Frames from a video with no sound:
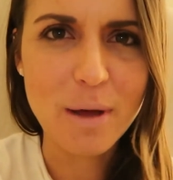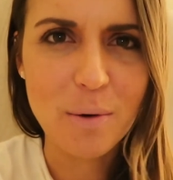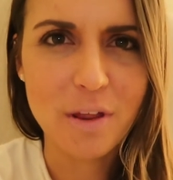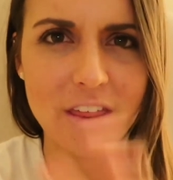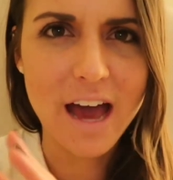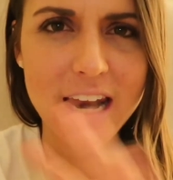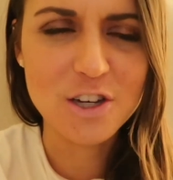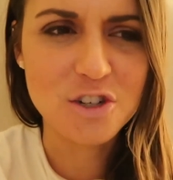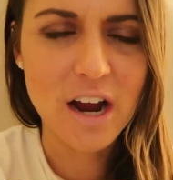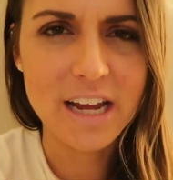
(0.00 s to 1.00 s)
bit with that
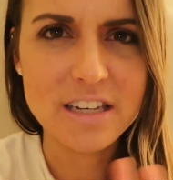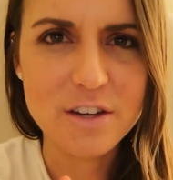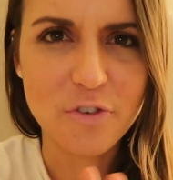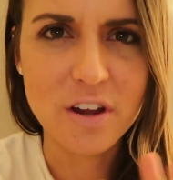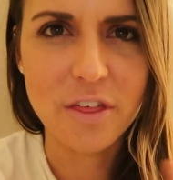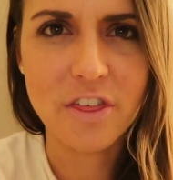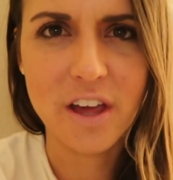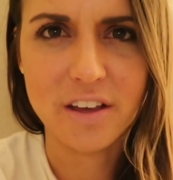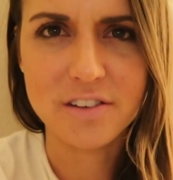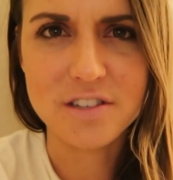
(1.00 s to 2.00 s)
and trying different
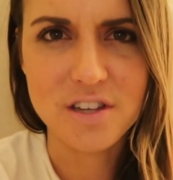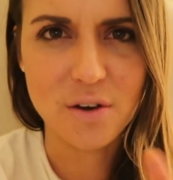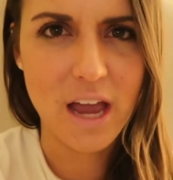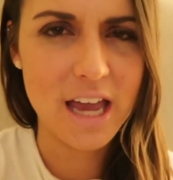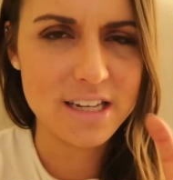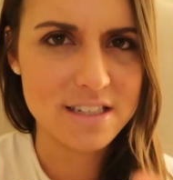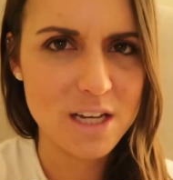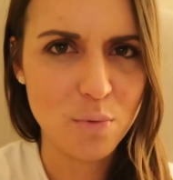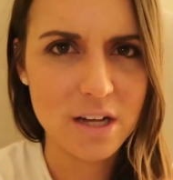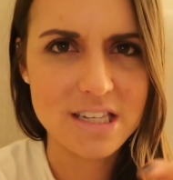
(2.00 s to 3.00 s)
things, okay, to
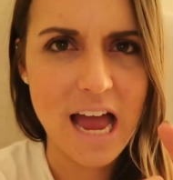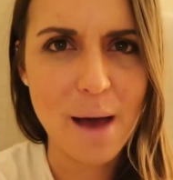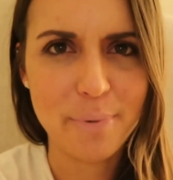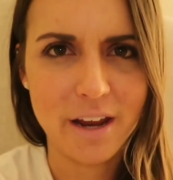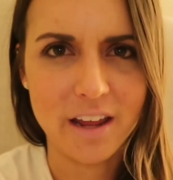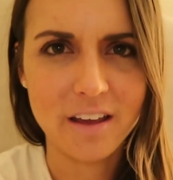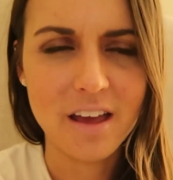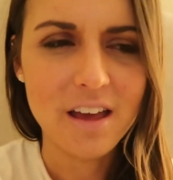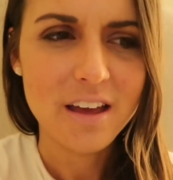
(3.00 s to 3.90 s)
see what's happening.